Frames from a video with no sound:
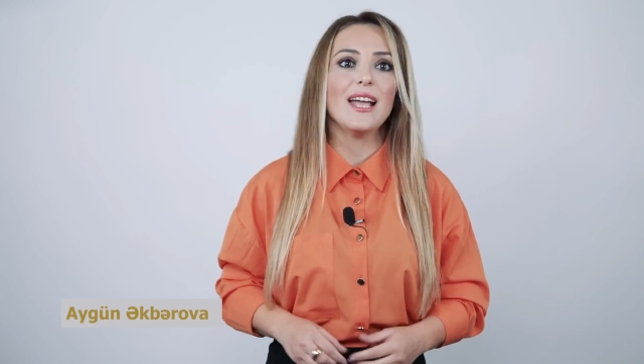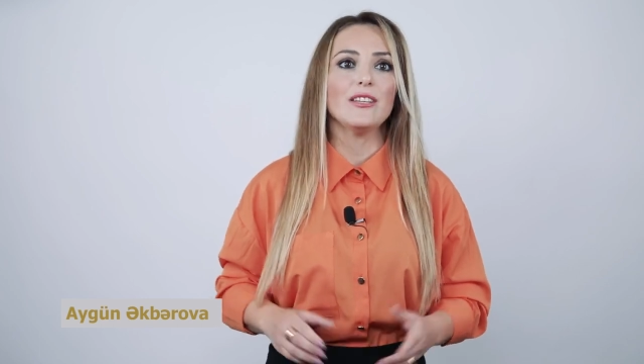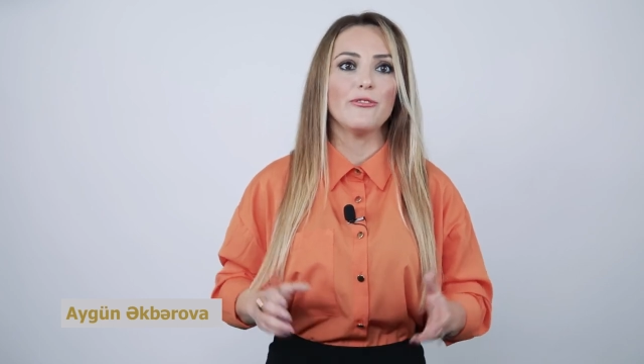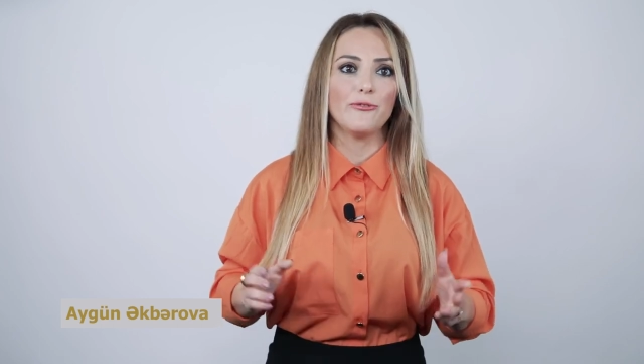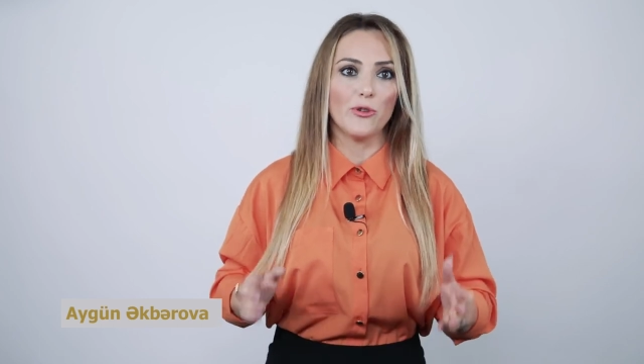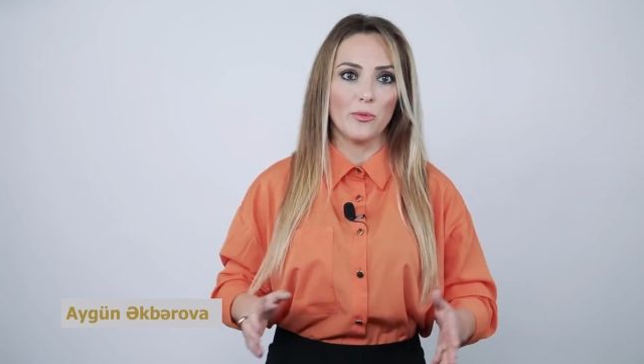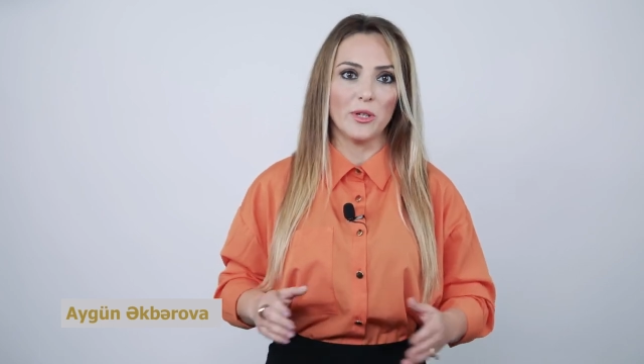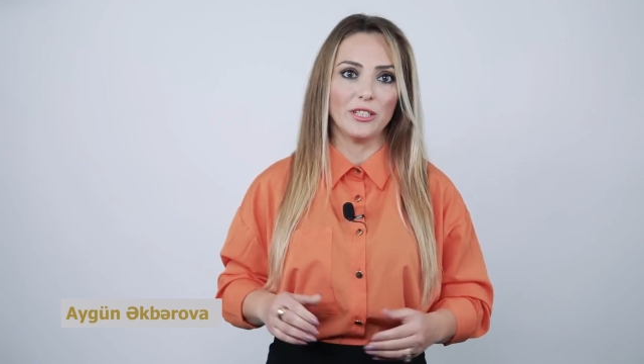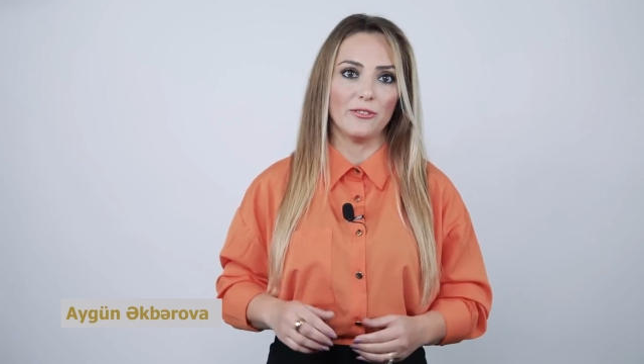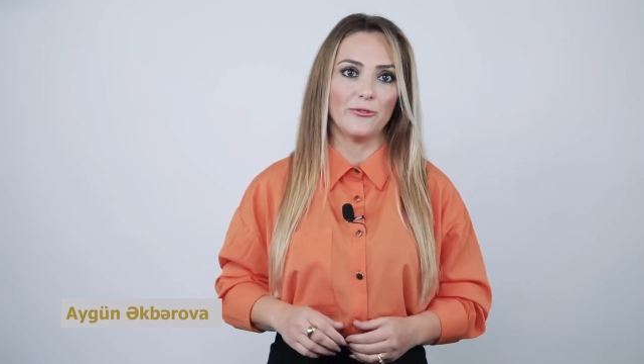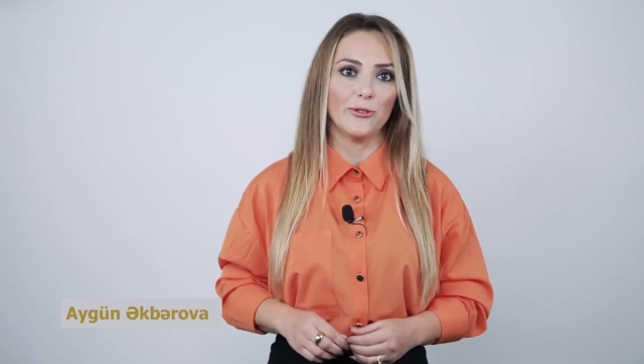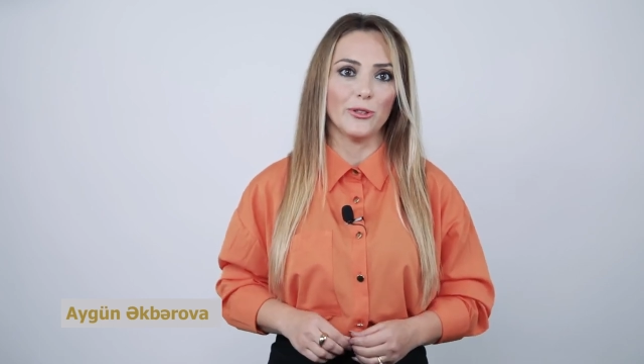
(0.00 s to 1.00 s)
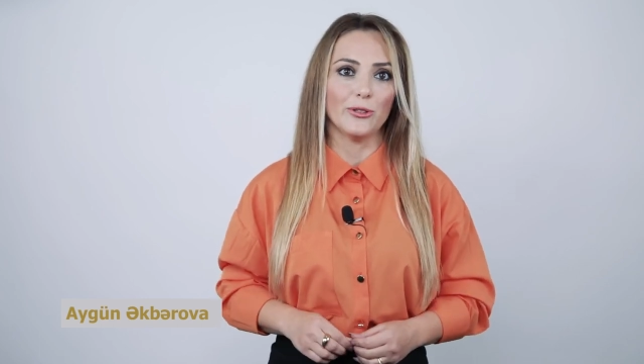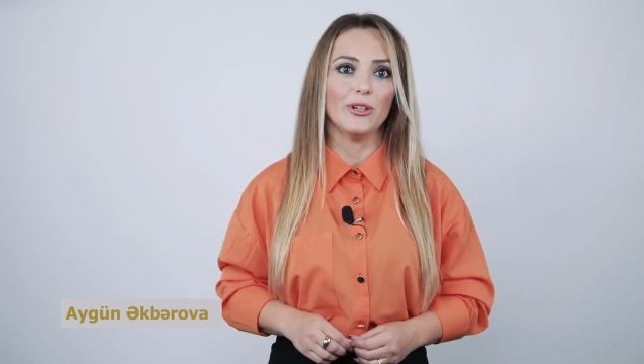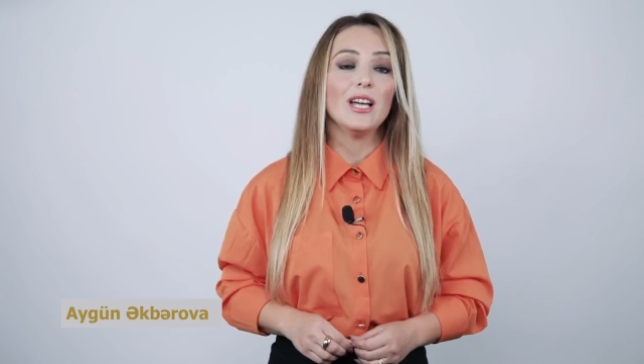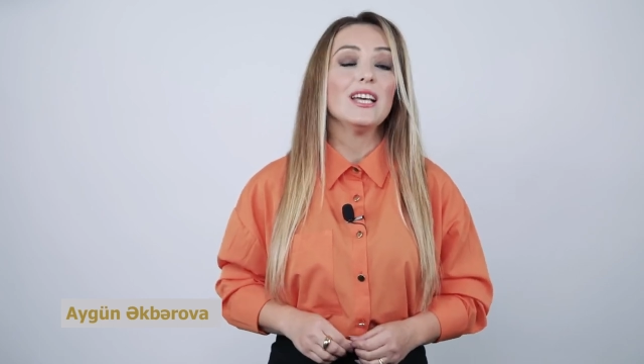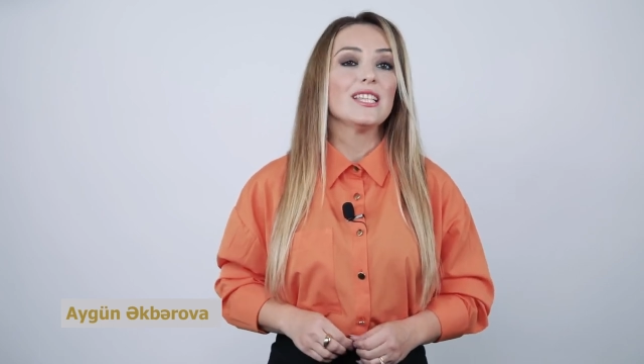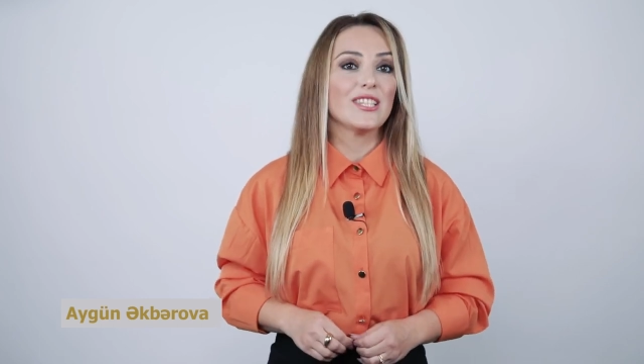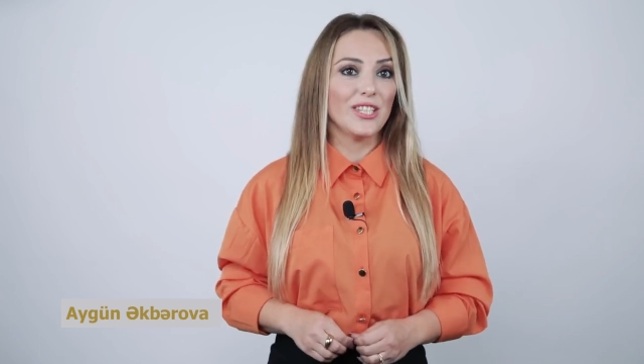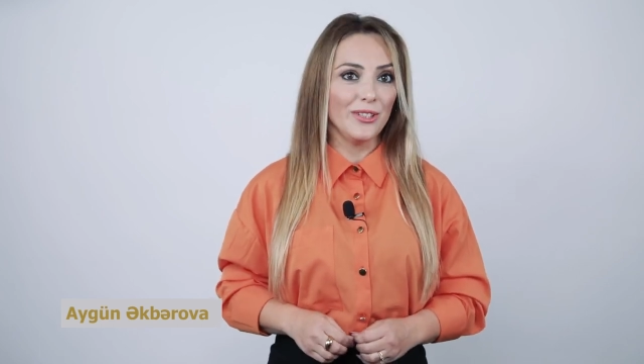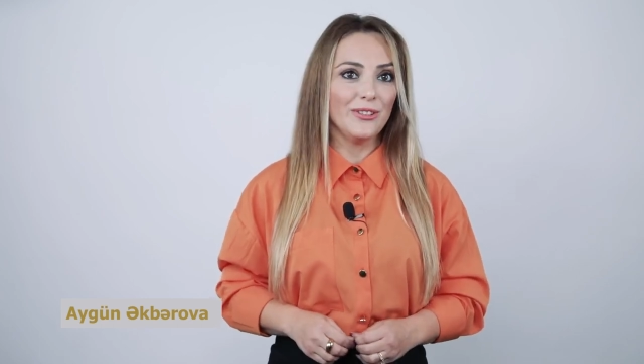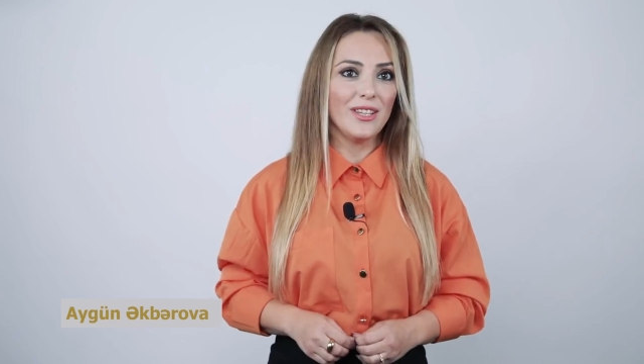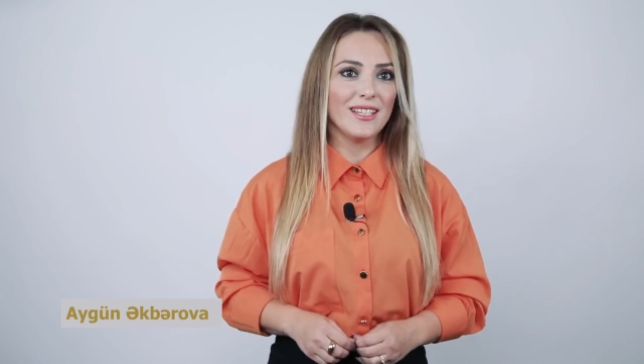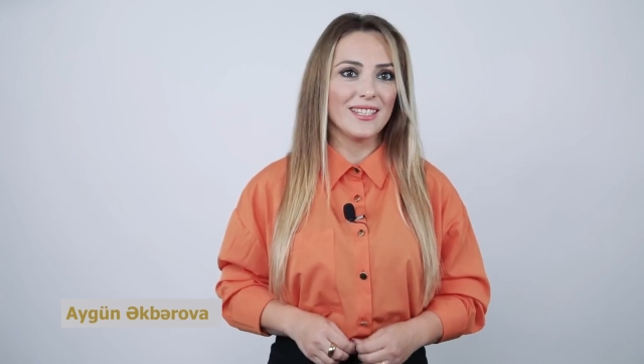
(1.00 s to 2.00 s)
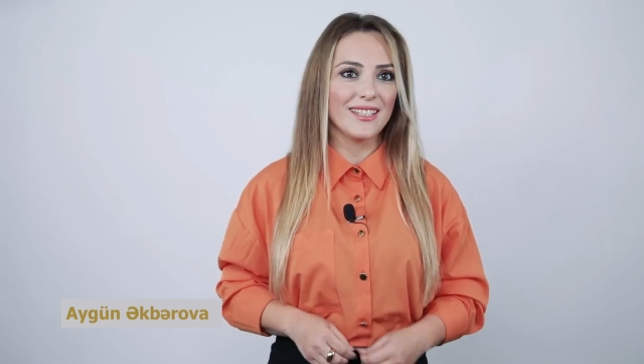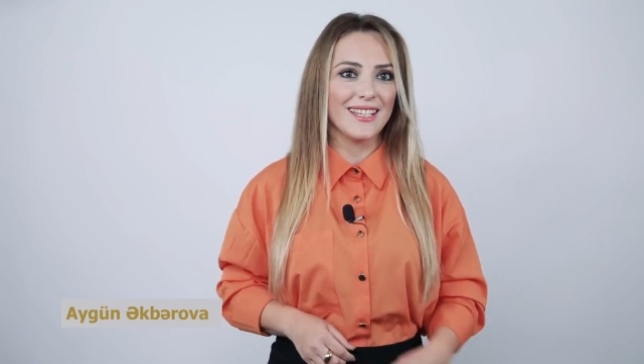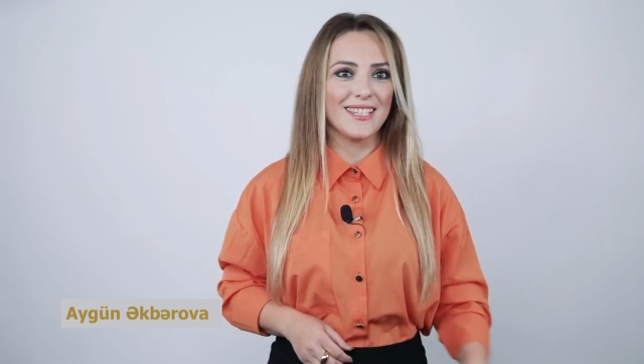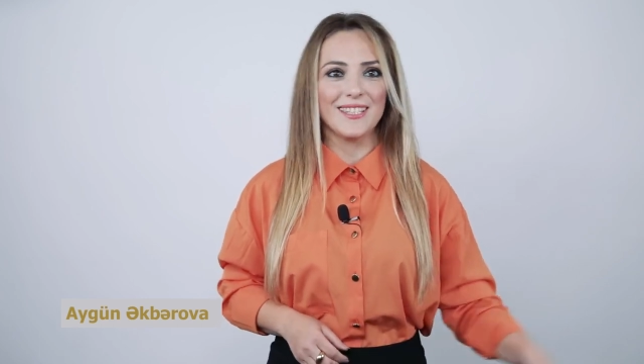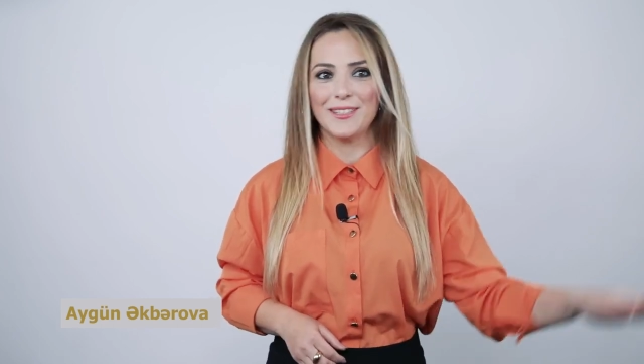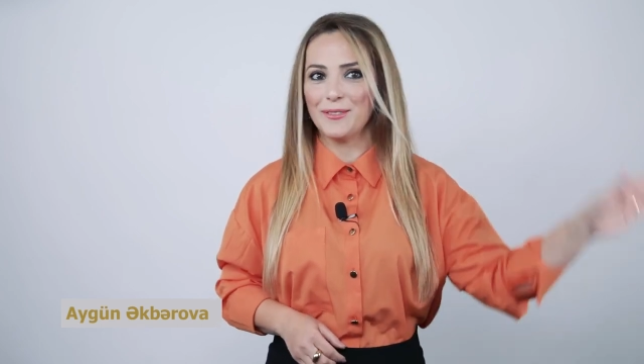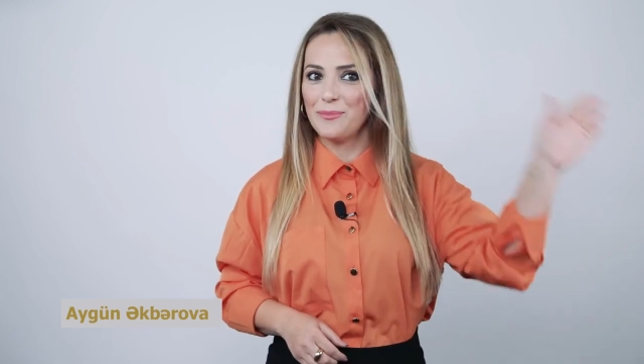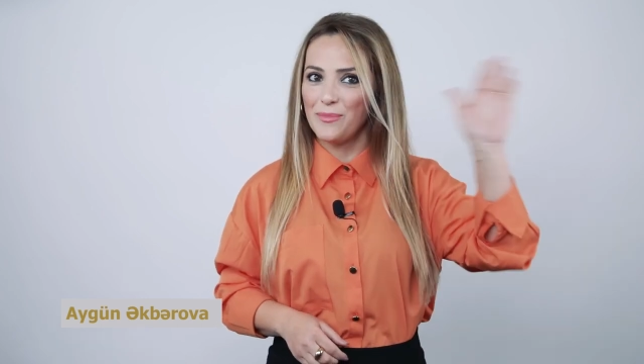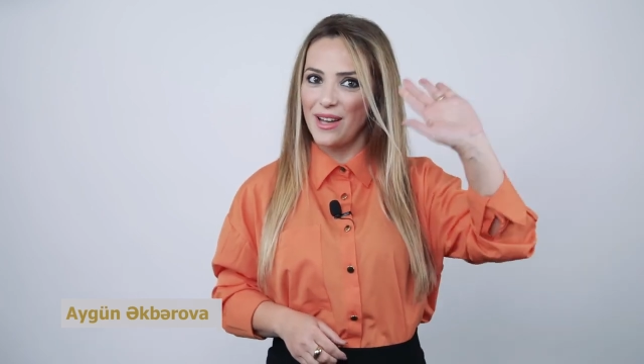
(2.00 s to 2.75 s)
and informative for you. See you next lesson.